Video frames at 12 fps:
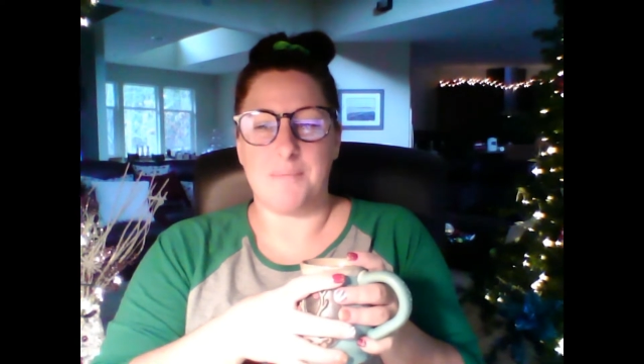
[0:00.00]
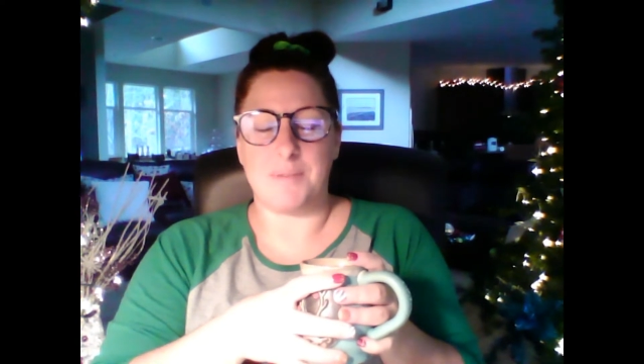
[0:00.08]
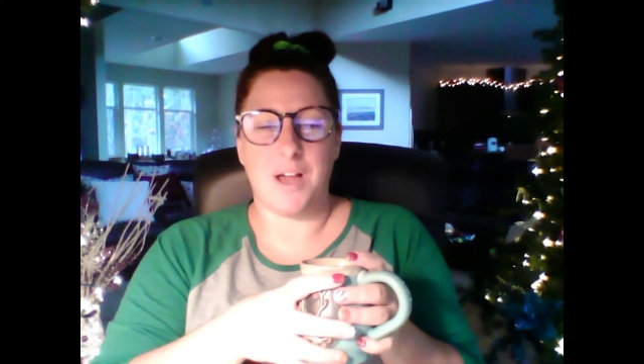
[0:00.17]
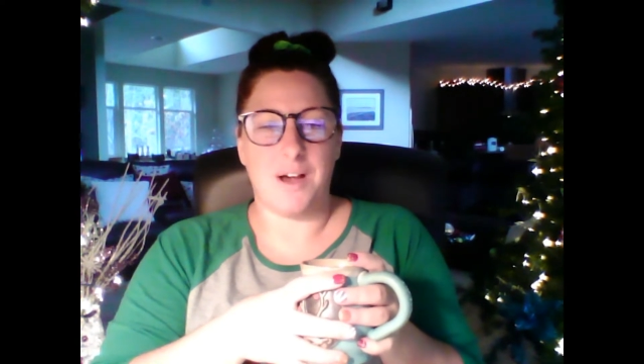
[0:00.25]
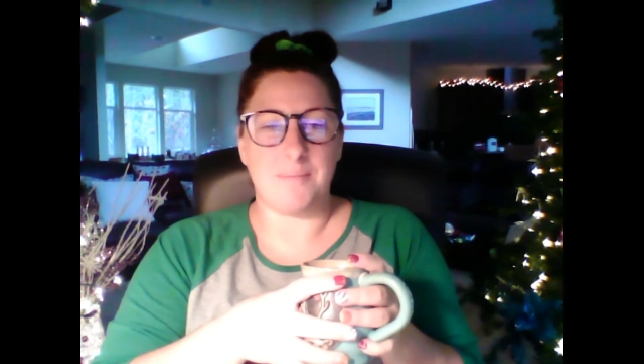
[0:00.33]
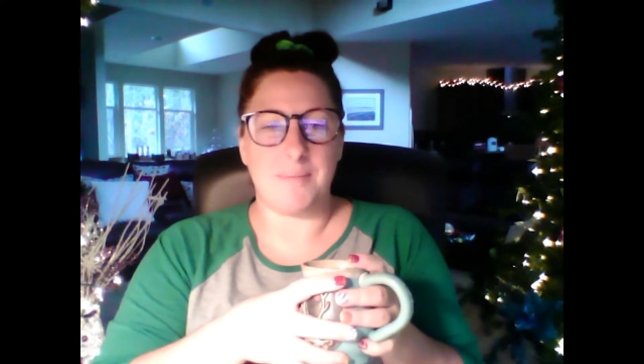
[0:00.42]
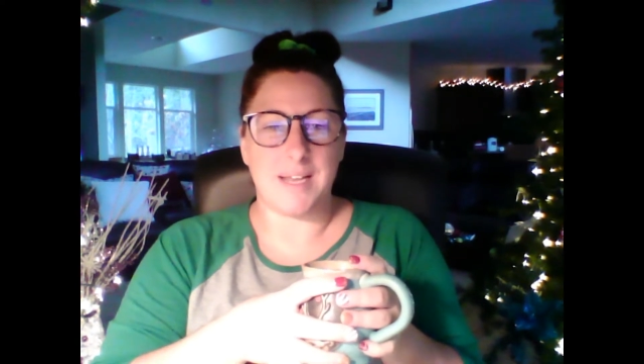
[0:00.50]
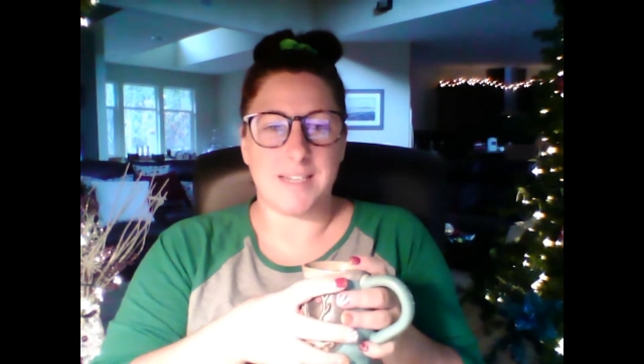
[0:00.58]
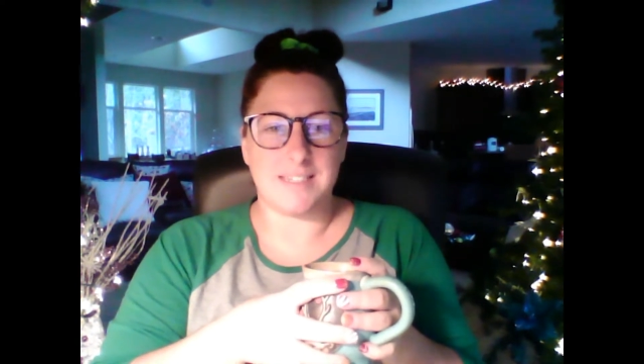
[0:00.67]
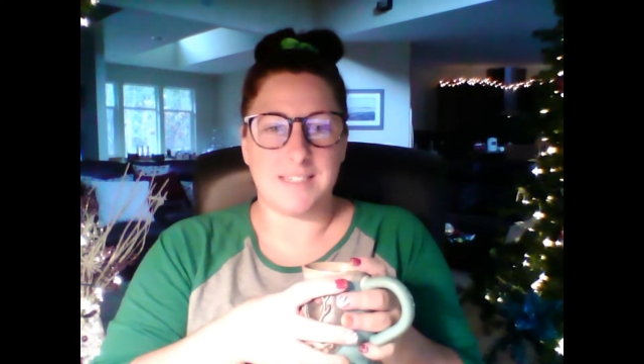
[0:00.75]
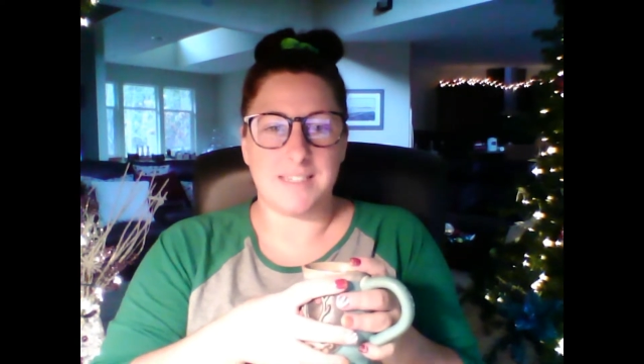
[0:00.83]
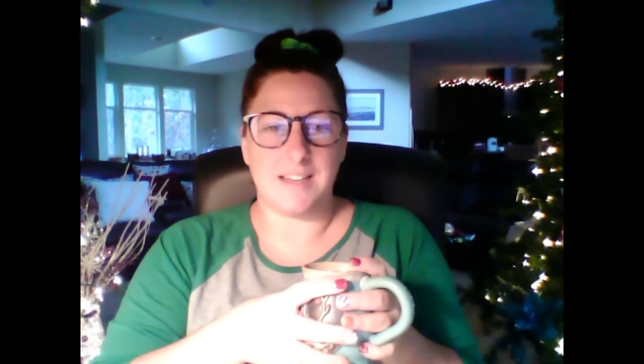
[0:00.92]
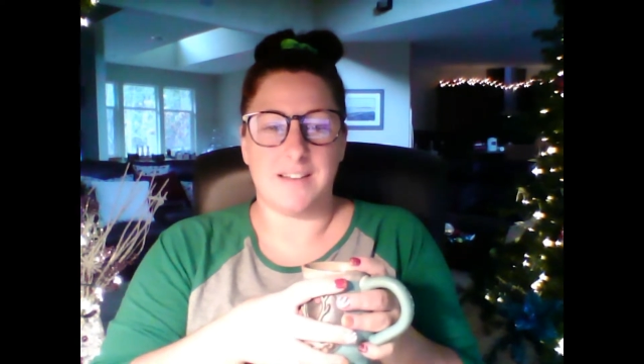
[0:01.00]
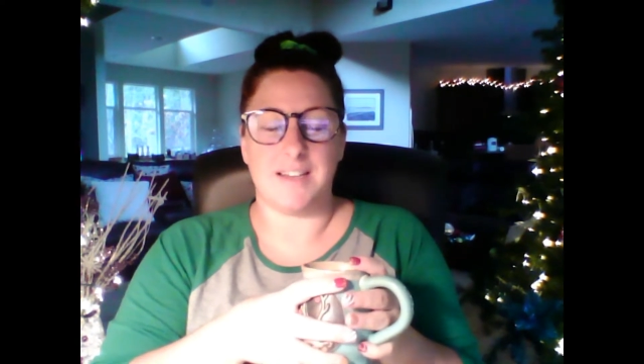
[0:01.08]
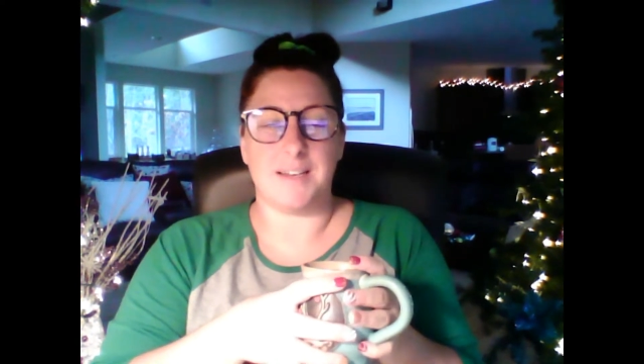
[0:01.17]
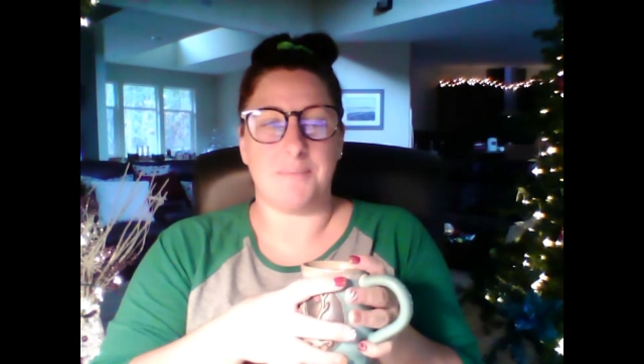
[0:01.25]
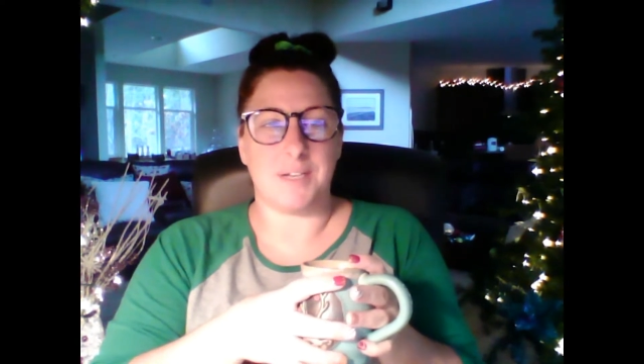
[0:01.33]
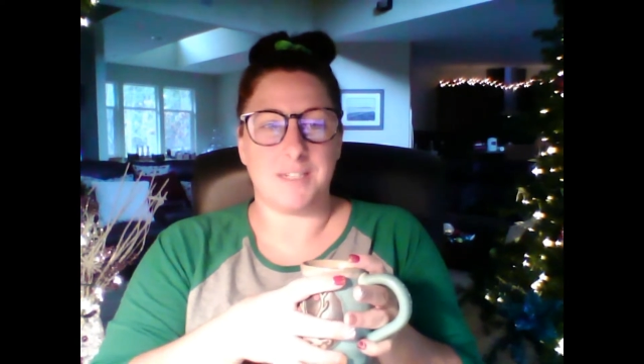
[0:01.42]
comments on
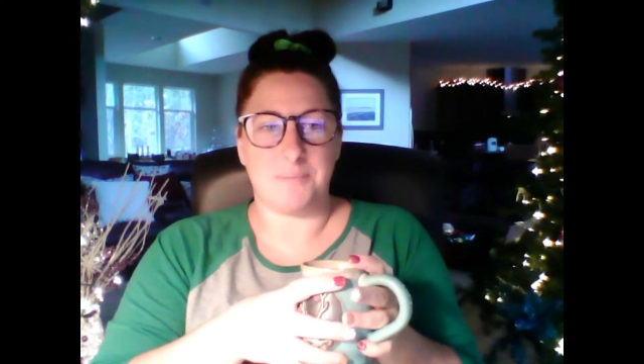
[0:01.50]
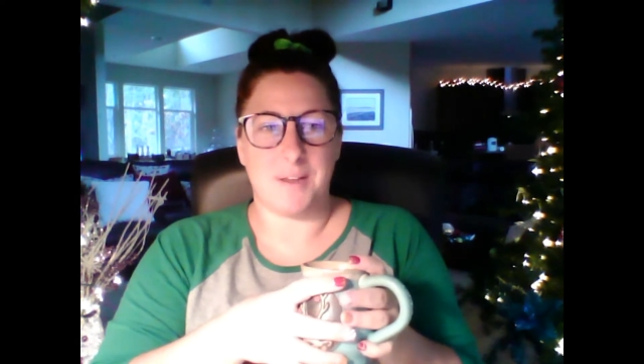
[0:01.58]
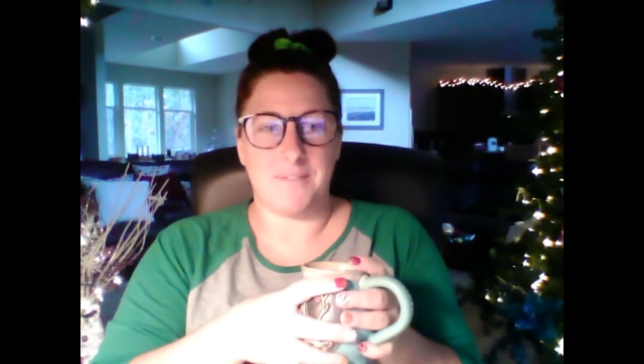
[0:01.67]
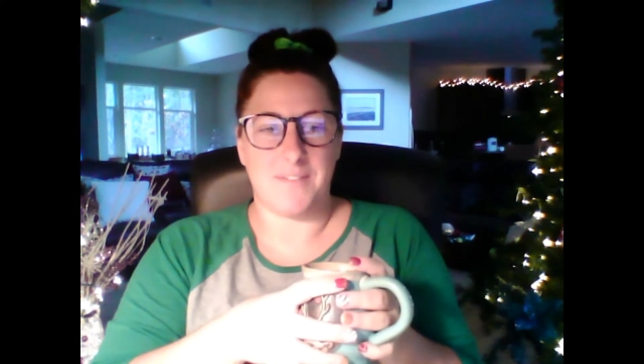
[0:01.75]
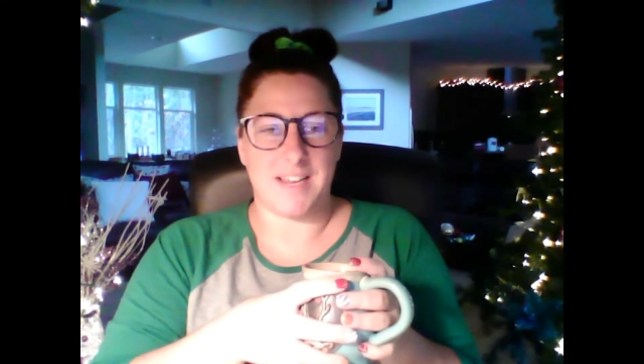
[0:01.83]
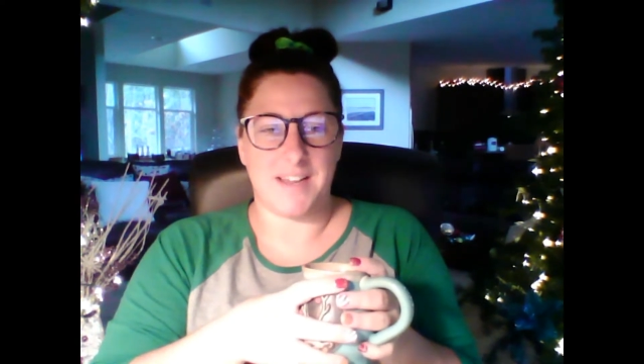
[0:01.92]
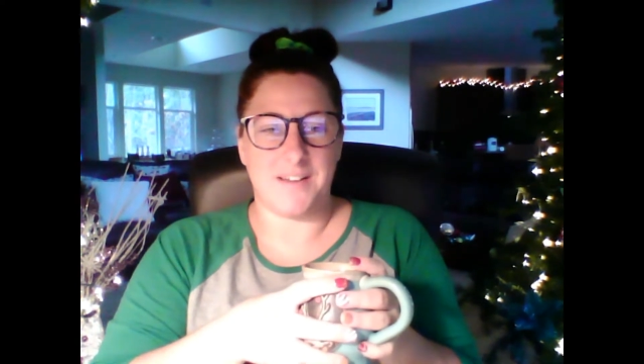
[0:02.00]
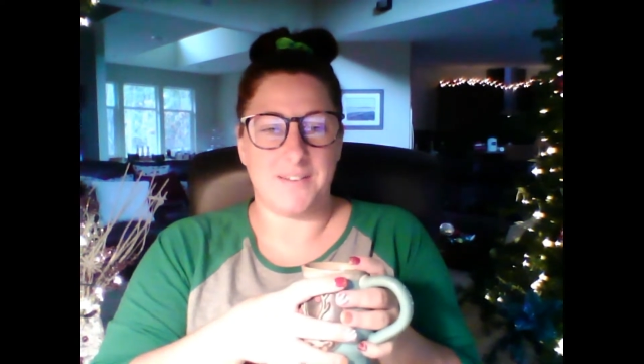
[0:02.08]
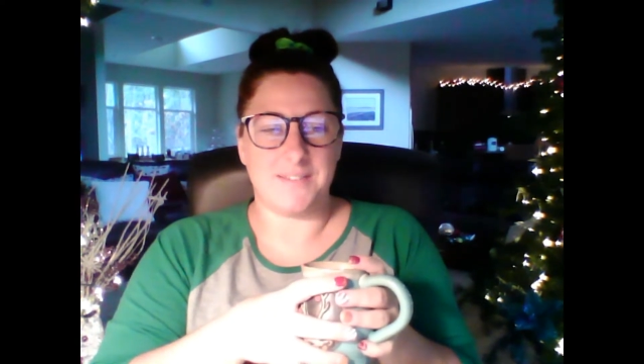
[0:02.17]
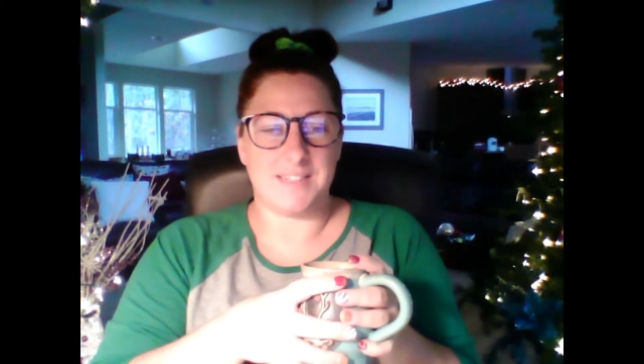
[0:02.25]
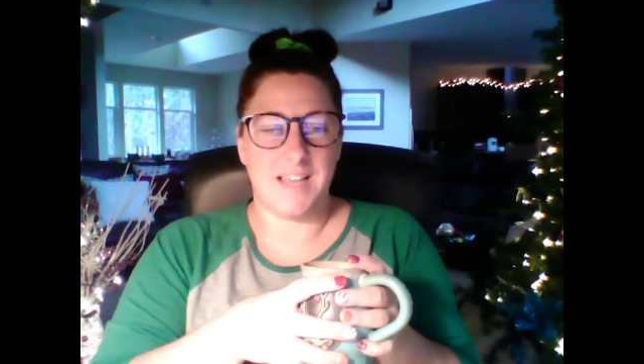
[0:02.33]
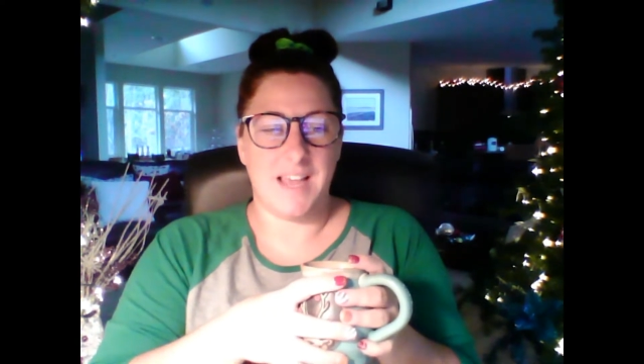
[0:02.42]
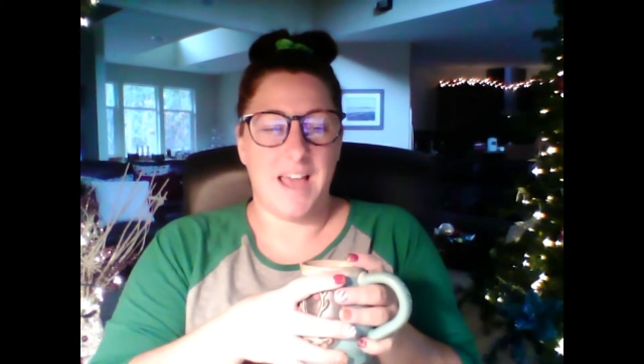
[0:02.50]
a bunch of my videos,